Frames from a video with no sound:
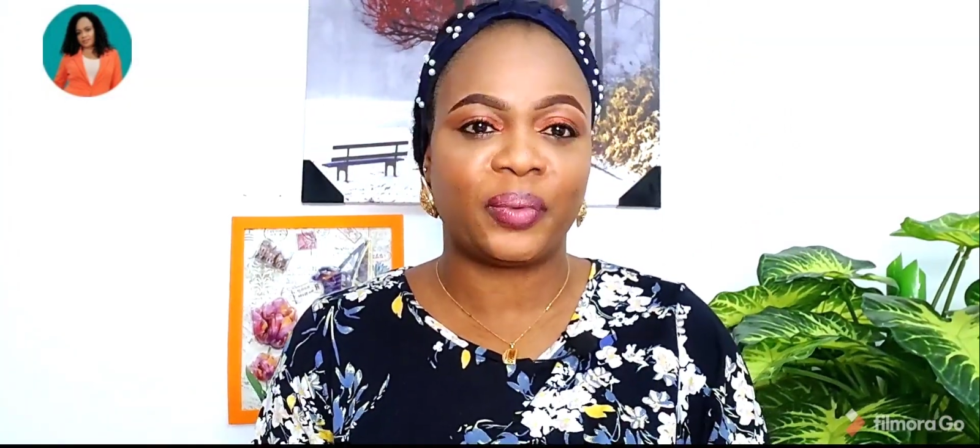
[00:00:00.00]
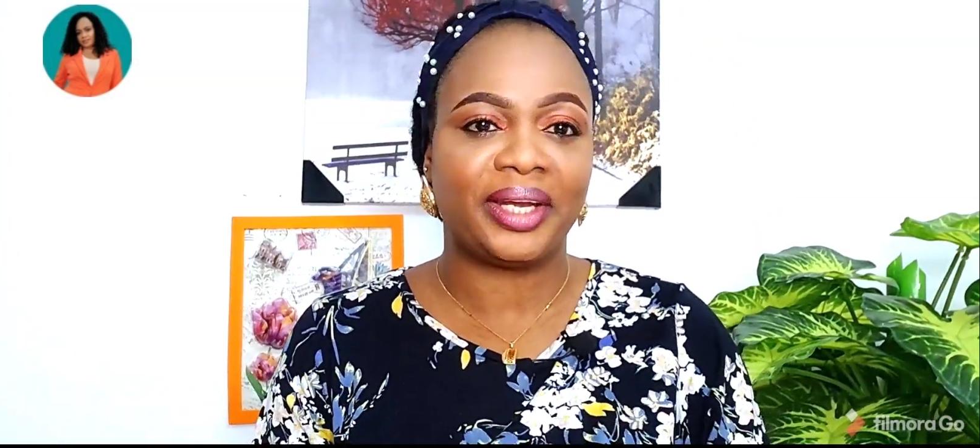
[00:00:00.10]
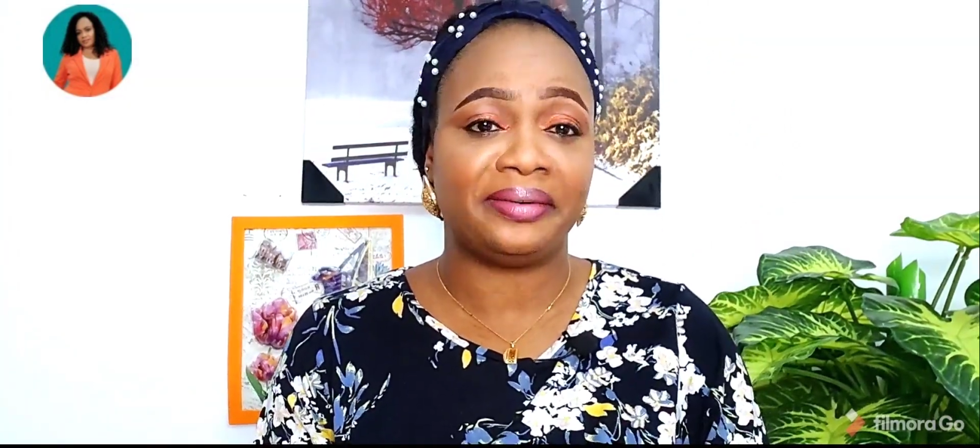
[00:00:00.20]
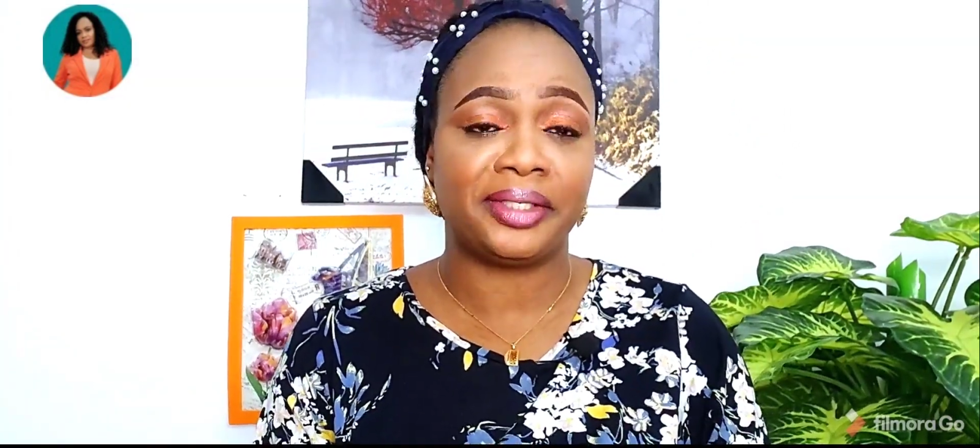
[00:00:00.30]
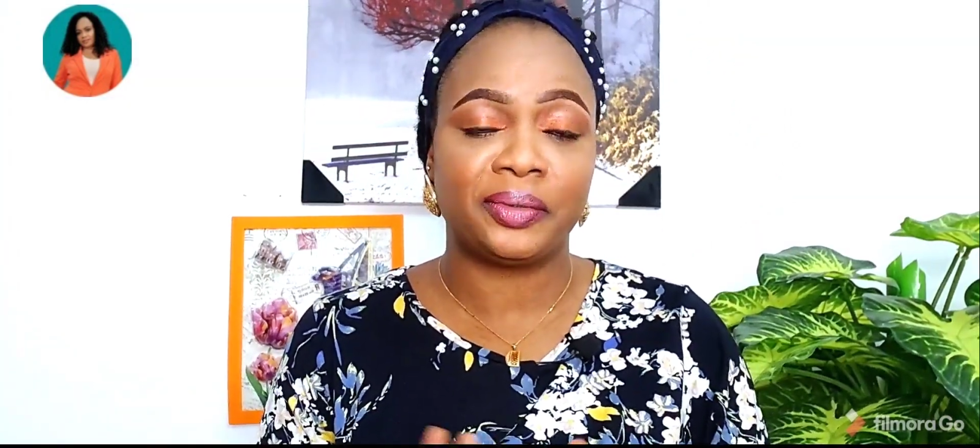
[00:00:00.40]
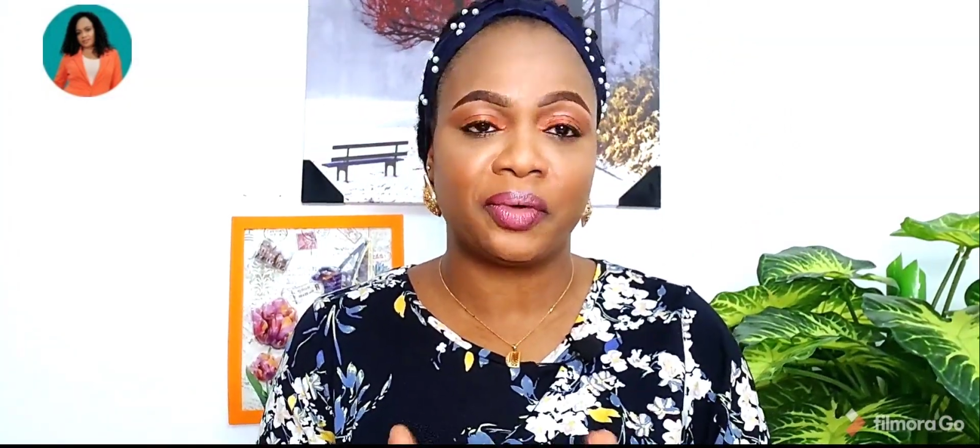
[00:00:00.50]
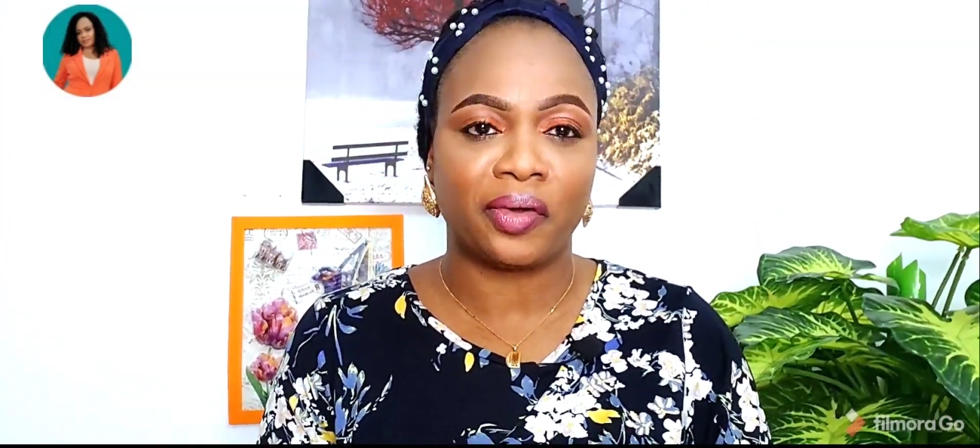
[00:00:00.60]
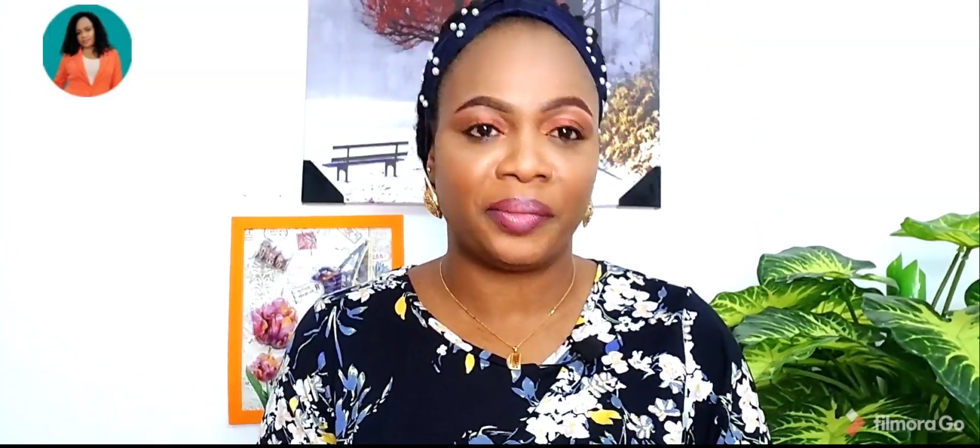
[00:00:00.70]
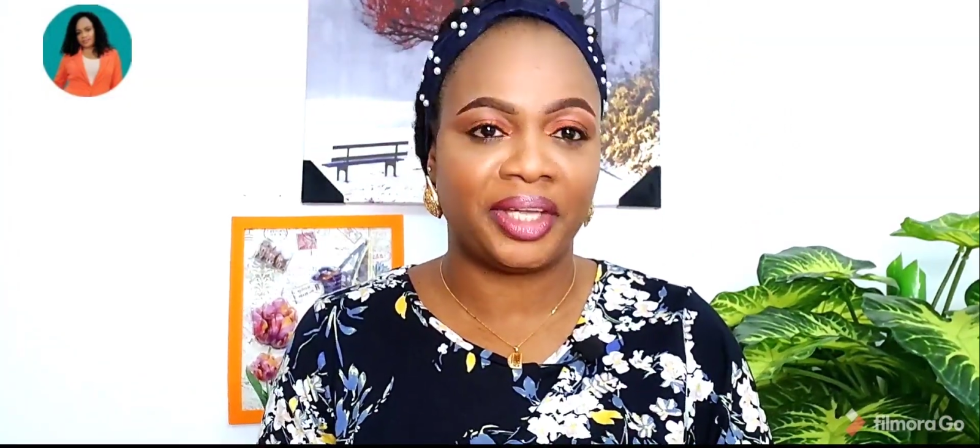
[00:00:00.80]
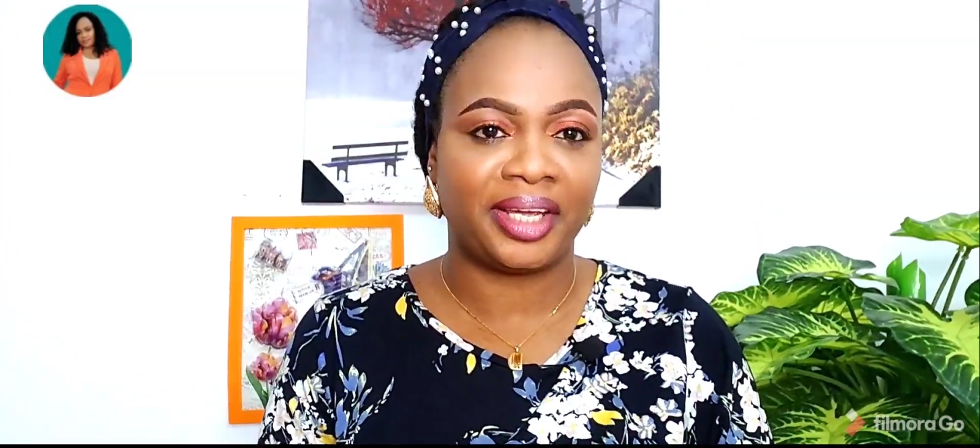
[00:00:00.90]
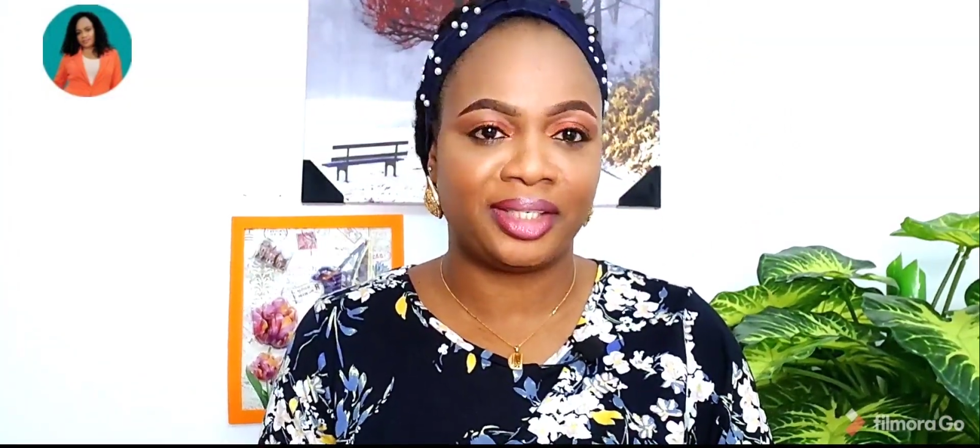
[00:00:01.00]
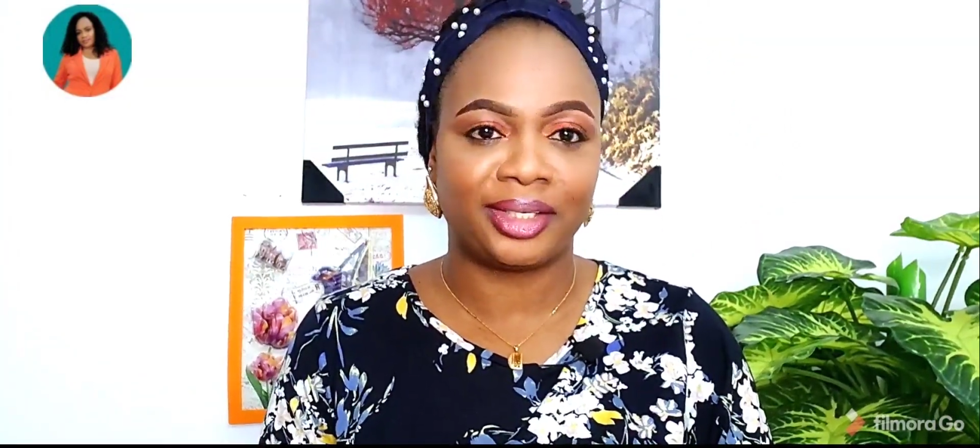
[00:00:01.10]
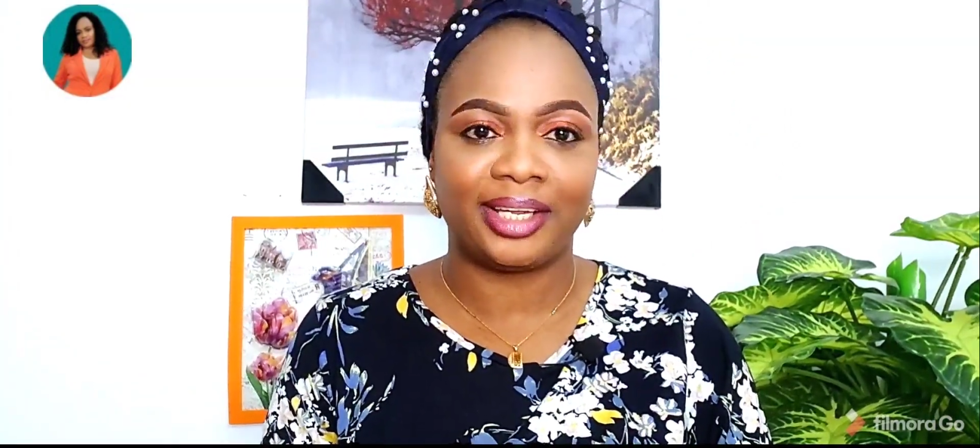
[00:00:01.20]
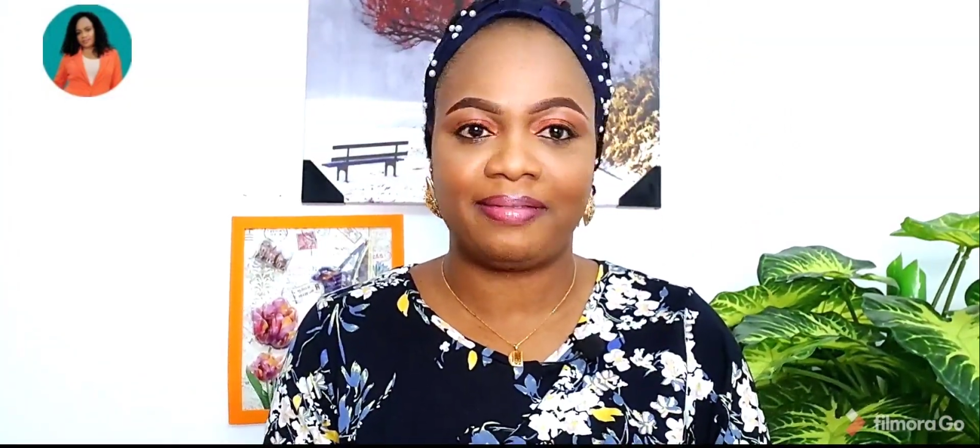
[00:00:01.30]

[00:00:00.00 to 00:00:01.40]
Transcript: when there is no communication.